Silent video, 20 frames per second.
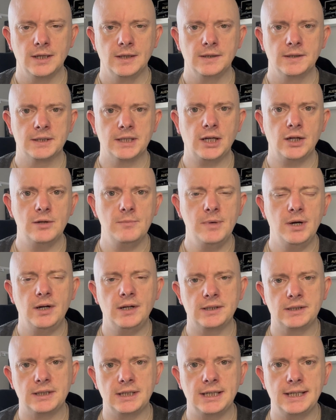So
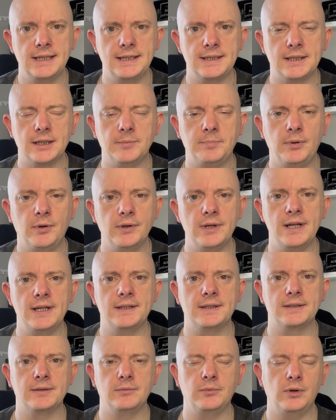March is upon
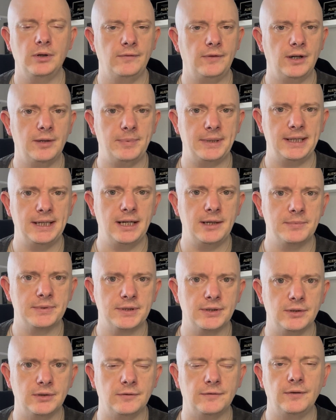us. What have I been up
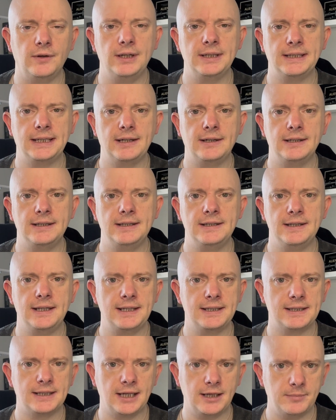to? Find out in
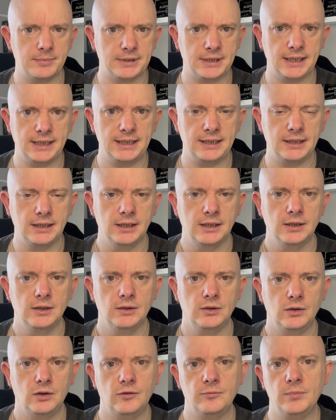this update
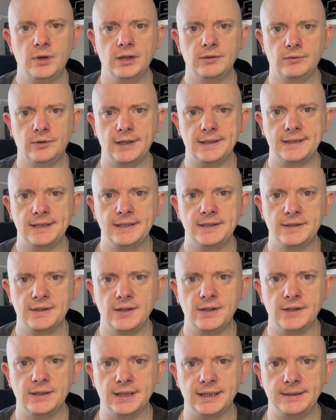on my writing
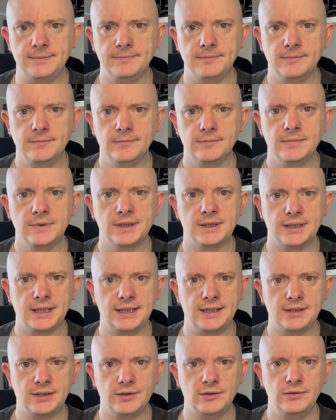journey.
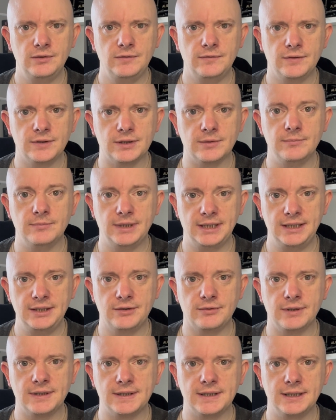Stay tuned for some
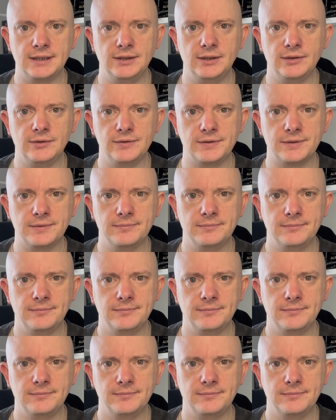interesting news.